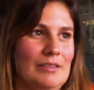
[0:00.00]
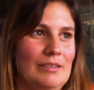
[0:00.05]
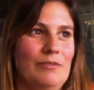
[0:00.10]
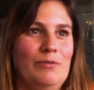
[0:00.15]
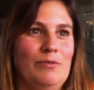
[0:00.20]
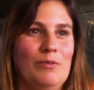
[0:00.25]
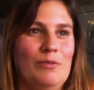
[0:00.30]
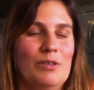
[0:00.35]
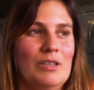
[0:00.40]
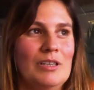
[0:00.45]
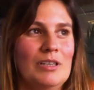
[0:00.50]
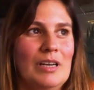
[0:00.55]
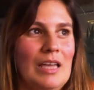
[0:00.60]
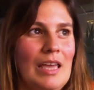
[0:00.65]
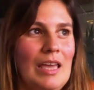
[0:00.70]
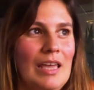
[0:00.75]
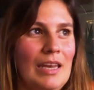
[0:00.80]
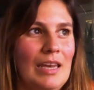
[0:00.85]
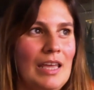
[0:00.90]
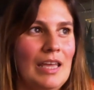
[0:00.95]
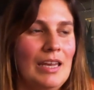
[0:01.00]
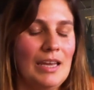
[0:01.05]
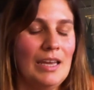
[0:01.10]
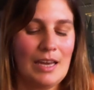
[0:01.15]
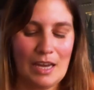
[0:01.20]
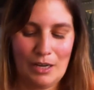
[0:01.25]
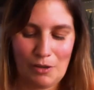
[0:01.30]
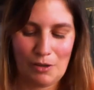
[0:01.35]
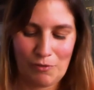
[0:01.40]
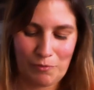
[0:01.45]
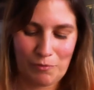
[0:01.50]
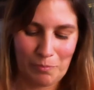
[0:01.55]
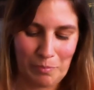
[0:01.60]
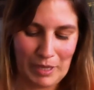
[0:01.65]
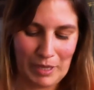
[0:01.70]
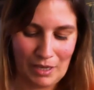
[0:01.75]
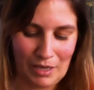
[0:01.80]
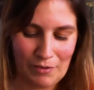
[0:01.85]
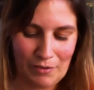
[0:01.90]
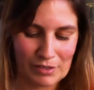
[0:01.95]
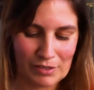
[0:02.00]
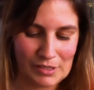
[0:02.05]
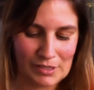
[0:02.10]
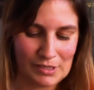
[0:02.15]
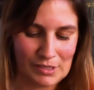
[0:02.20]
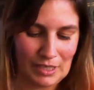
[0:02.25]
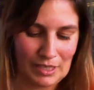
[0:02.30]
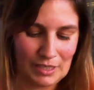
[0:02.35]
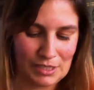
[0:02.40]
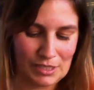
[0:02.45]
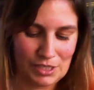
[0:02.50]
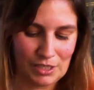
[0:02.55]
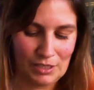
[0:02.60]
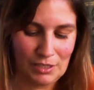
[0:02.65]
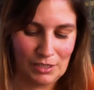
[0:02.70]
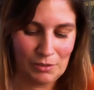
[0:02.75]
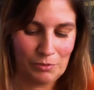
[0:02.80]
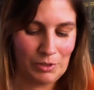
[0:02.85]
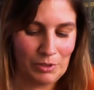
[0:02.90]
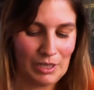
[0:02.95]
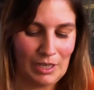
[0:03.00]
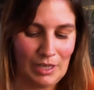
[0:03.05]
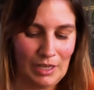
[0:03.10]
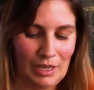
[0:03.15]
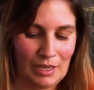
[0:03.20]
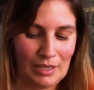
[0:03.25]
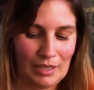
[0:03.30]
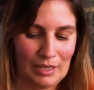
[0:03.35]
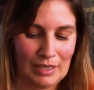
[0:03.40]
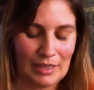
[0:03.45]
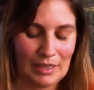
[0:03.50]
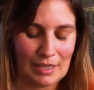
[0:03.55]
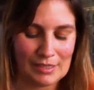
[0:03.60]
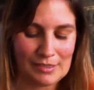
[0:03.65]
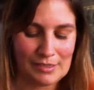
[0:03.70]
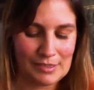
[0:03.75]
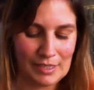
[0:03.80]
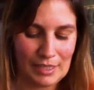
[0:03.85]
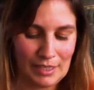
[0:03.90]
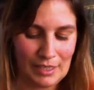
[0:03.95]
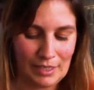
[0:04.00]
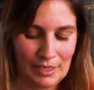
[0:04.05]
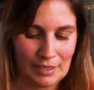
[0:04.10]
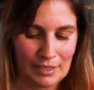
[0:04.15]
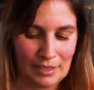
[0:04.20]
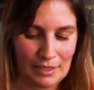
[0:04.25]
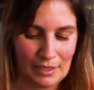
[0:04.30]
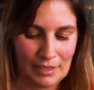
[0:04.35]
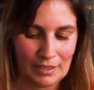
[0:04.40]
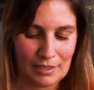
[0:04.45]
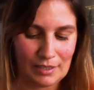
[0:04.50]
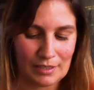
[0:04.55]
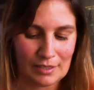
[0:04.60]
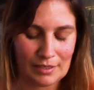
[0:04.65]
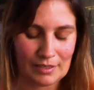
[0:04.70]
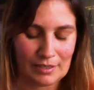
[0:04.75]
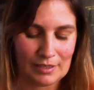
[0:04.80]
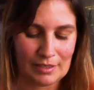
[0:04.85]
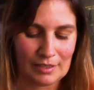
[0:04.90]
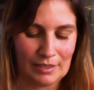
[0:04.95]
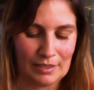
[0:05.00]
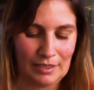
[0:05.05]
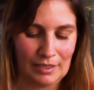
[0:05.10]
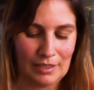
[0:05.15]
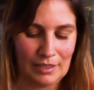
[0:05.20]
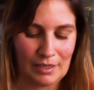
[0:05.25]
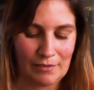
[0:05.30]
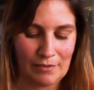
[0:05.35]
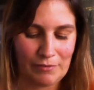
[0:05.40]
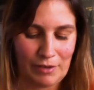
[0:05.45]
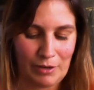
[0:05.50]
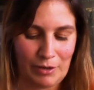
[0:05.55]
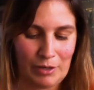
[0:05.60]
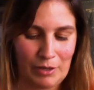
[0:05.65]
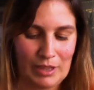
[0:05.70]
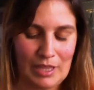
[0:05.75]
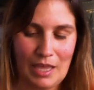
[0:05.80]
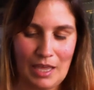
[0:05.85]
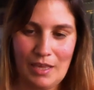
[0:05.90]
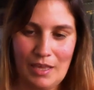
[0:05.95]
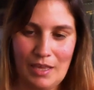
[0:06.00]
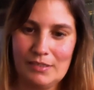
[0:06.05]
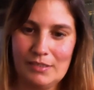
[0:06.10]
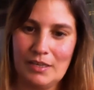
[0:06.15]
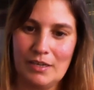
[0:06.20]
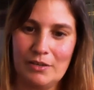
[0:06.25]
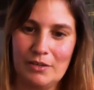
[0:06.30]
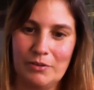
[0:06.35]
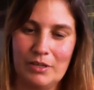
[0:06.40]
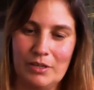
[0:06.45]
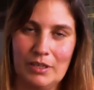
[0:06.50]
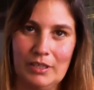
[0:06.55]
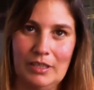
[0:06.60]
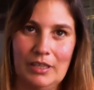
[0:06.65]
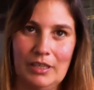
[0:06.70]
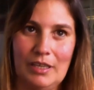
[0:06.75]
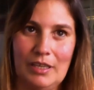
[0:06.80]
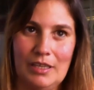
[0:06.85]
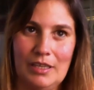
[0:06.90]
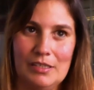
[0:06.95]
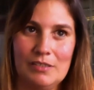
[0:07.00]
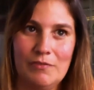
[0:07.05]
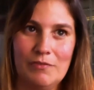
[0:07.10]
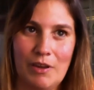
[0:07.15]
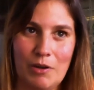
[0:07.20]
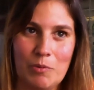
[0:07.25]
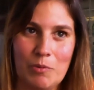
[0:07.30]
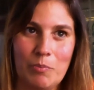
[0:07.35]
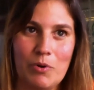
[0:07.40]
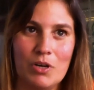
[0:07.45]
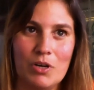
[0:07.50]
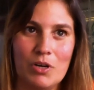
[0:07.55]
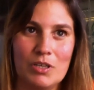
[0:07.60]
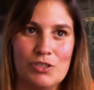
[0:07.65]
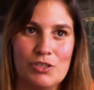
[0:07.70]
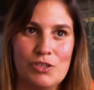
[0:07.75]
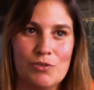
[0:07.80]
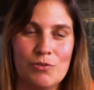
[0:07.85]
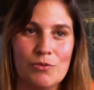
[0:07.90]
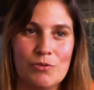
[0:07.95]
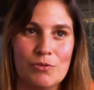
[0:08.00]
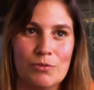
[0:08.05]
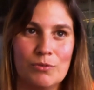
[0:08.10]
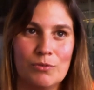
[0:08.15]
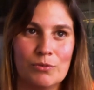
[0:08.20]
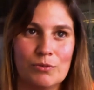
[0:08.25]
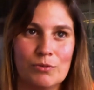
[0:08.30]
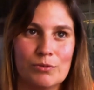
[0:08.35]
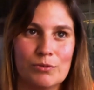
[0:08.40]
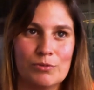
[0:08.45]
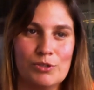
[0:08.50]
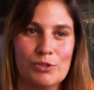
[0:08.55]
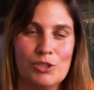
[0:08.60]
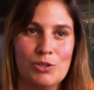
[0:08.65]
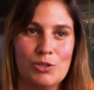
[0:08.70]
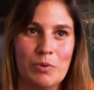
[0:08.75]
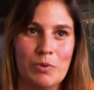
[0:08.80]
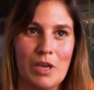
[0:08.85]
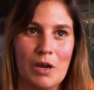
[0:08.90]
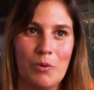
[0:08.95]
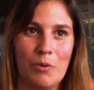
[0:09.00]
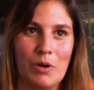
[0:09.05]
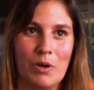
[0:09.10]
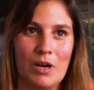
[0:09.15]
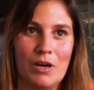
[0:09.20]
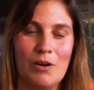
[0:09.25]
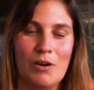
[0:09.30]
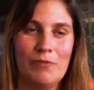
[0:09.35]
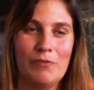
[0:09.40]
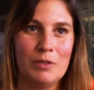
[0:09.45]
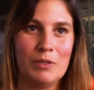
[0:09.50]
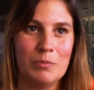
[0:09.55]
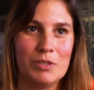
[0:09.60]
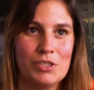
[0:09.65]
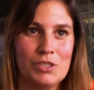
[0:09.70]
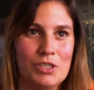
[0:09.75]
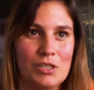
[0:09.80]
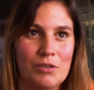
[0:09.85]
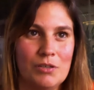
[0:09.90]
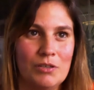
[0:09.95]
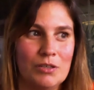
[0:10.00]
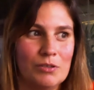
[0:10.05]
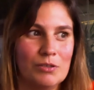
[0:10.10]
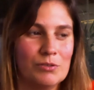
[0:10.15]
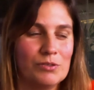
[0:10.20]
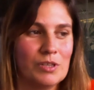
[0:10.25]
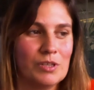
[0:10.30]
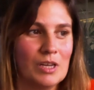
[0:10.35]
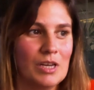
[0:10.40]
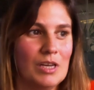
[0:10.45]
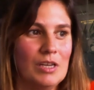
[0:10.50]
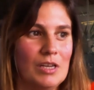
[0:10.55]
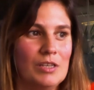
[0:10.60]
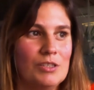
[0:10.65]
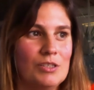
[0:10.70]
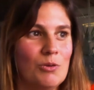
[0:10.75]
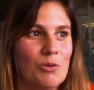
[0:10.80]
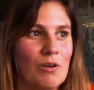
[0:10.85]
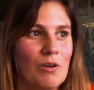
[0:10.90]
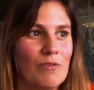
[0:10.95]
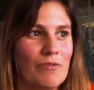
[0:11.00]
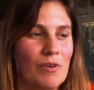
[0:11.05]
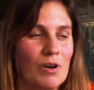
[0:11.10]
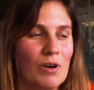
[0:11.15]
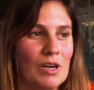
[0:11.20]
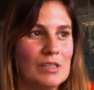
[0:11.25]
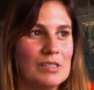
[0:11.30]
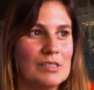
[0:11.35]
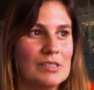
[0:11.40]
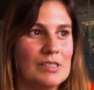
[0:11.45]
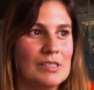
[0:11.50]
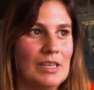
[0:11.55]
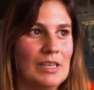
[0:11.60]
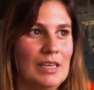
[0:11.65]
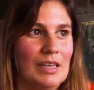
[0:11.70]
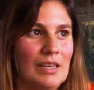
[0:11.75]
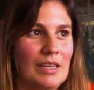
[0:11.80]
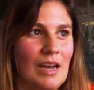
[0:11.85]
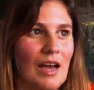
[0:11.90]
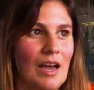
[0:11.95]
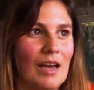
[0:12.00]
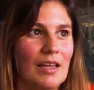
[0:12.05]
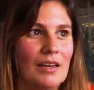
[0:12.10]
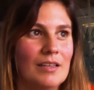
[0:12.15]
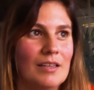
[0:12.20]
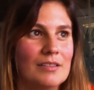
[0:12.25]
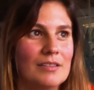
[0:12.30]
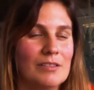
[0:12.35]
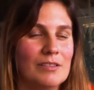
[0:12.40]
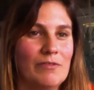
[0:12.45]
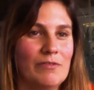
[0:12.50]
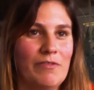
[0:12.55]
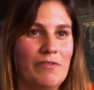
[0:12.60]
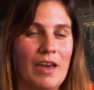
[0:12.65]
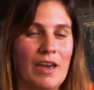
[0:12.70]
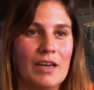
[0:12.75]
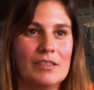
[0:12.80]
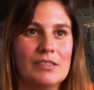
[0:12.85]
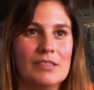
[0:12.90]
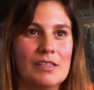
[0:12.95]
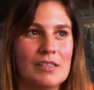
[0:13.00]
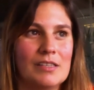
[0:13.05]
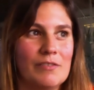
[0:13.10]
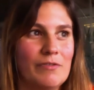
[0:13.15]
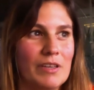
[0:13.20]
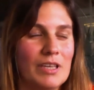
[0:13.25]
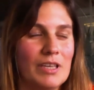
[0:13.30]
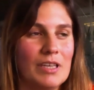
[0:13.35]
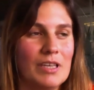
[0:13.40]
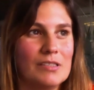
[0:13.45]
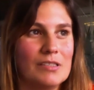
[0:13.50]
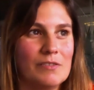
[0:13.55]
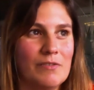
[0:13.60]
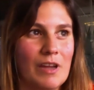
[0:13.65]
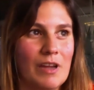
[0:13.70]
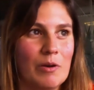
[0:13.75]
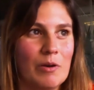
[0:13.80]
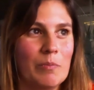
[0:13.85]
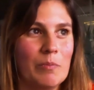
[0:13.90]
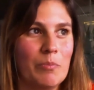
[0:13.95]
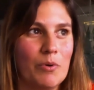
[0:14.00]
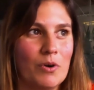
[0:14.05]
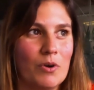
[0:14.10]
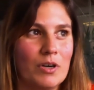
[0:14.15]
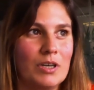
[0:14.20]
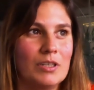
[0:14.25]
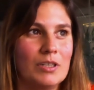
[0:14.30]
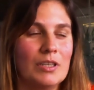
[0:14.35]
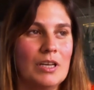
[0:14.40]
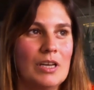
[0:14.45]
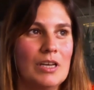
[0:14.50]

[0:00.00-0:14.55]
for any kind of big facility, you really, in a city, in a very dense area, it's very important to be aware of the materials, to avoid the heat island effect. I think it's very important